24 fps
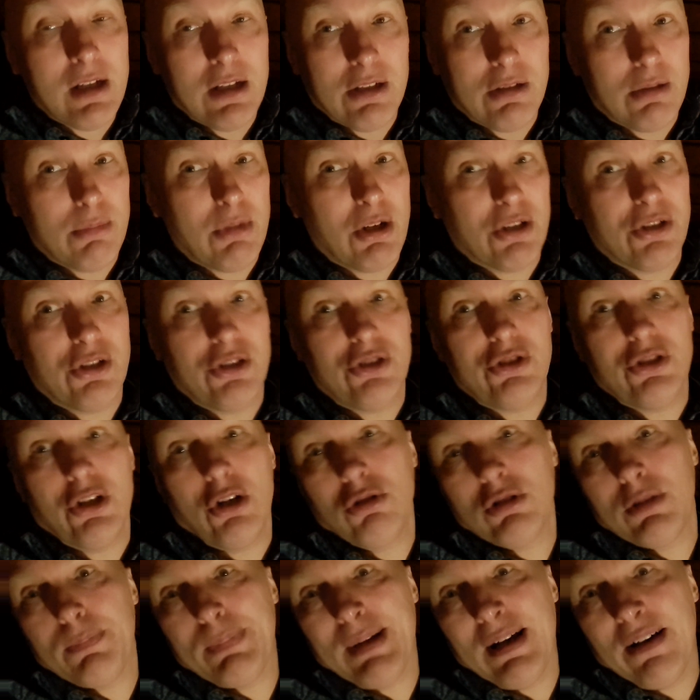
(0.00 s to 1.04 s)
So I'm not going to
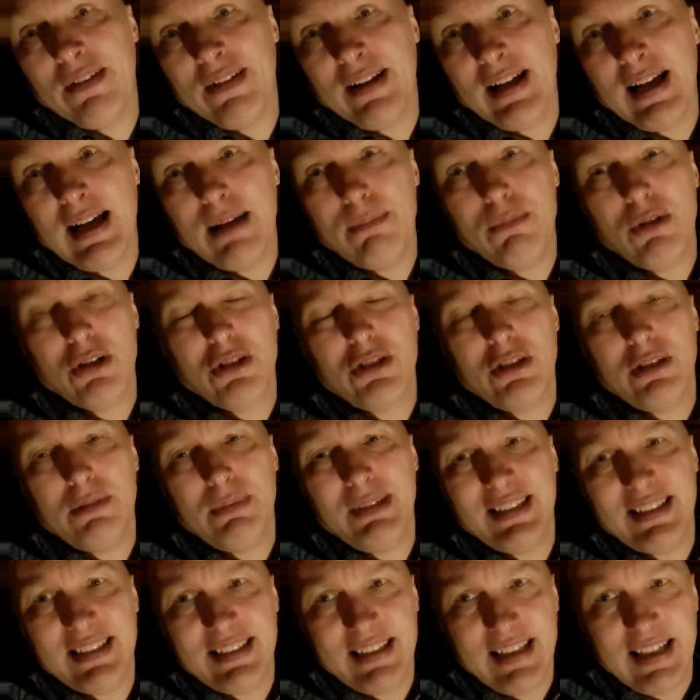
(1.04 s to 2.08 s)
joke about that. I'm not going to be
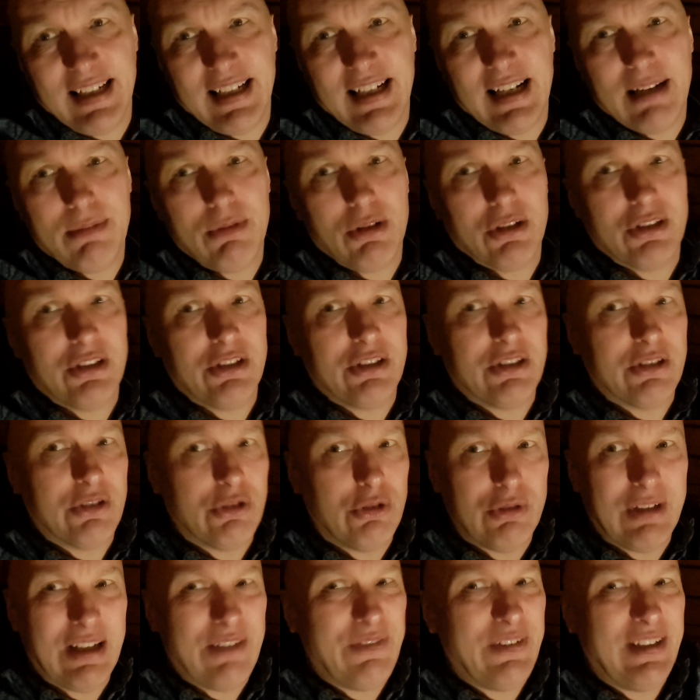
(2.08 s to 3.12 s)
silly. I'm not going to
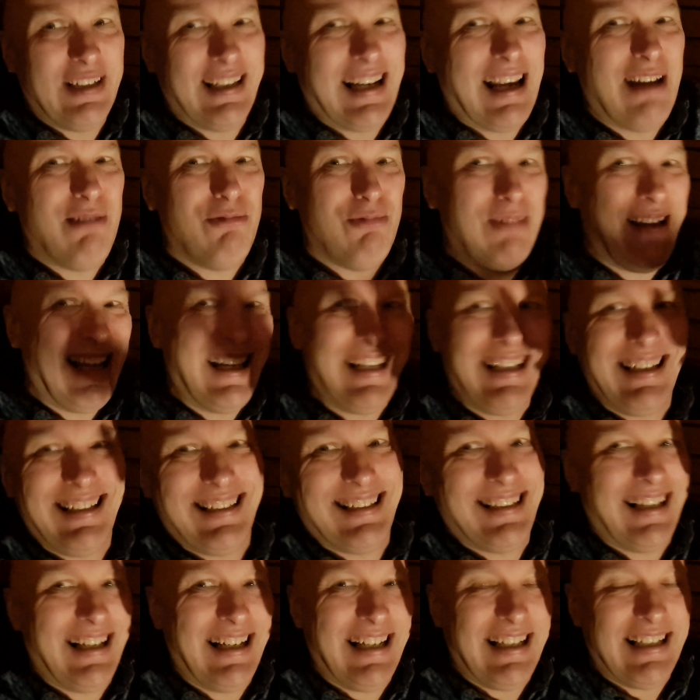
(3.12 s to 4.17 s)
screw anything to get
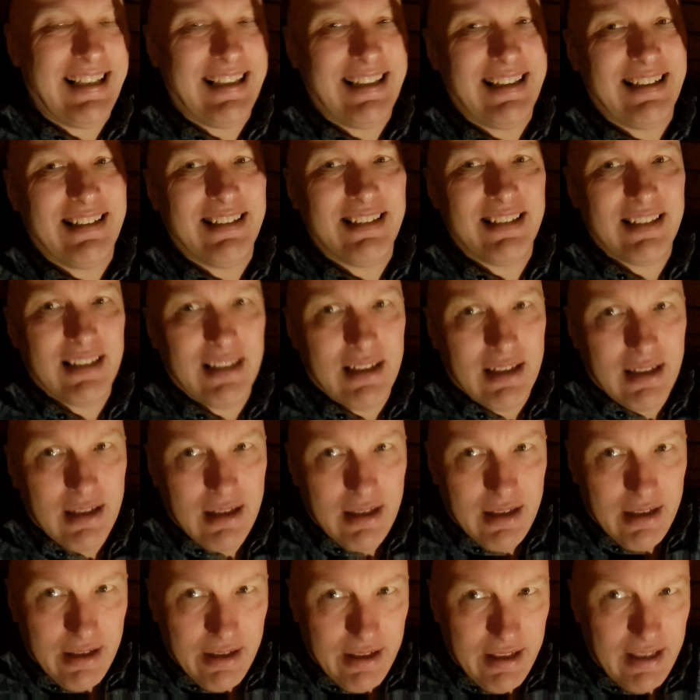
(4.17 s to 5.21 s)
ratings.
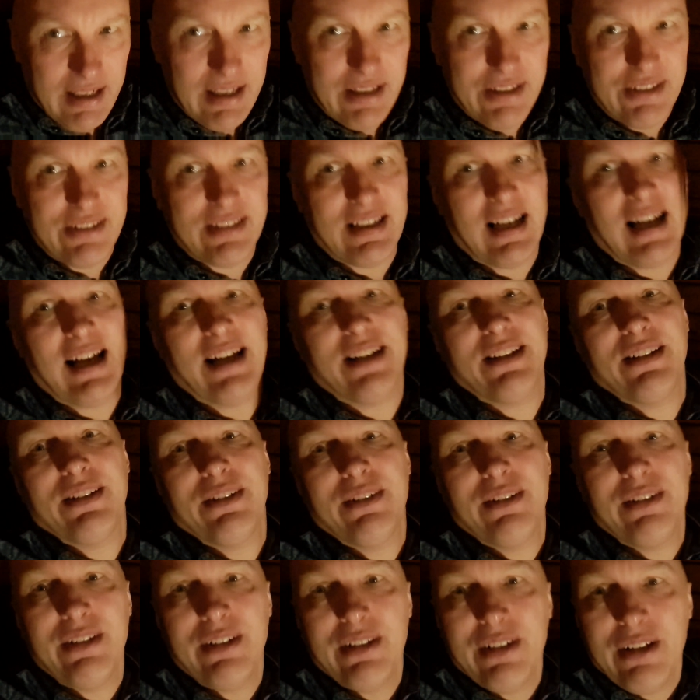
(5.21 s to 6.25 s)
It's sad.
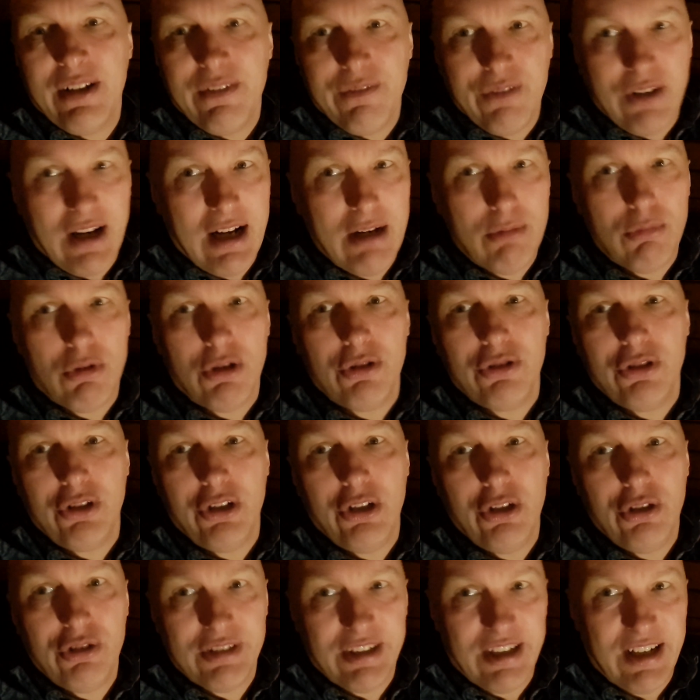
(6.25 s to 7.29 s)
For anyone who
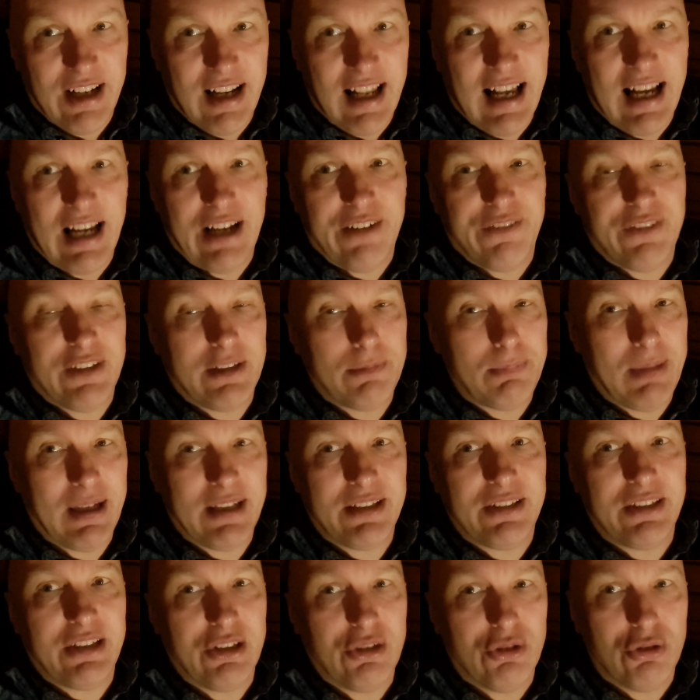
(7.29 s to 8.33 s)
uses their life,
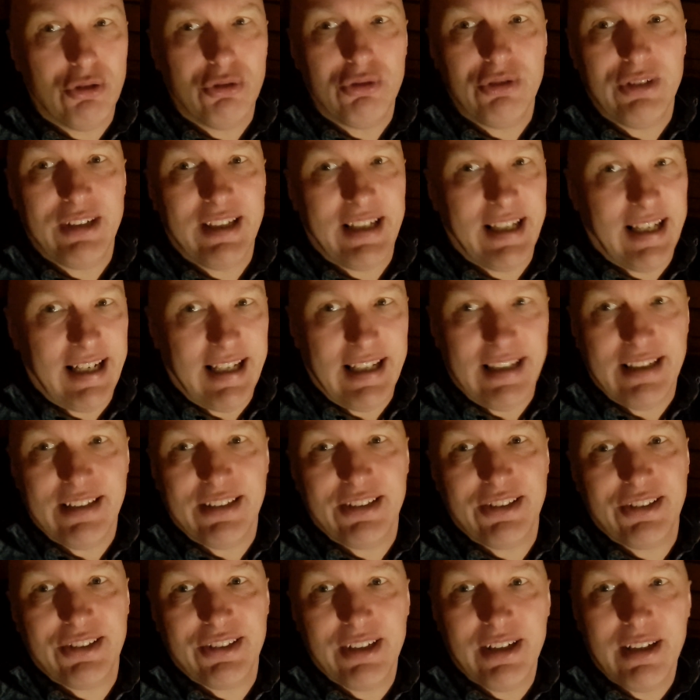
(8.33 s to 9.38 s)
especially young
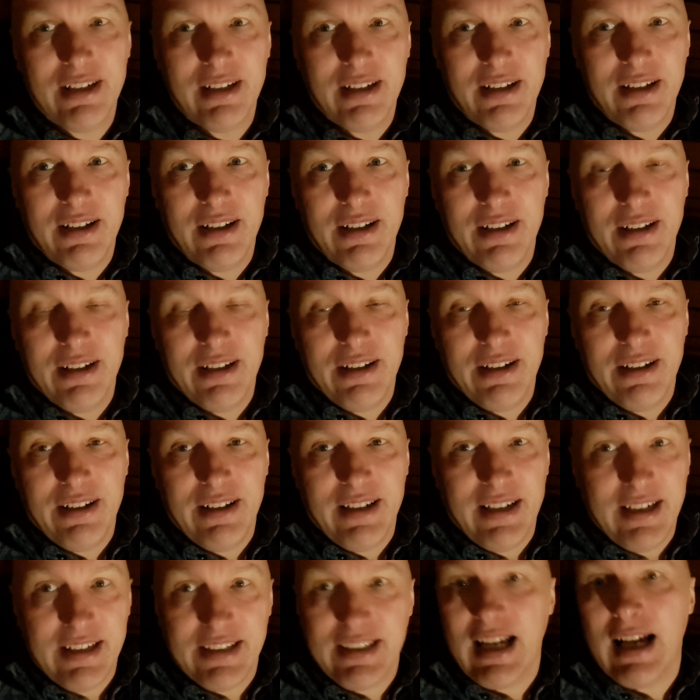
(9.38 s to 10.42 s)
kids,
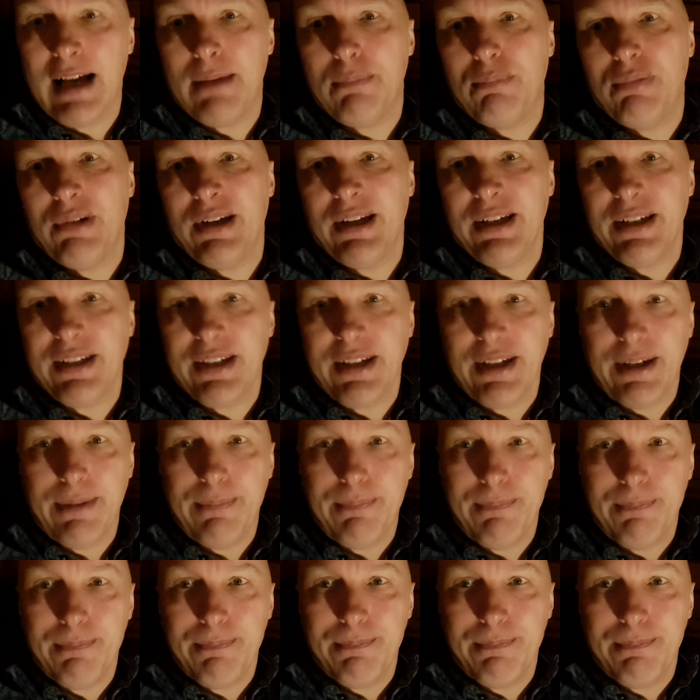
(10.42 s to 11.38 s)
it's heartbreaking.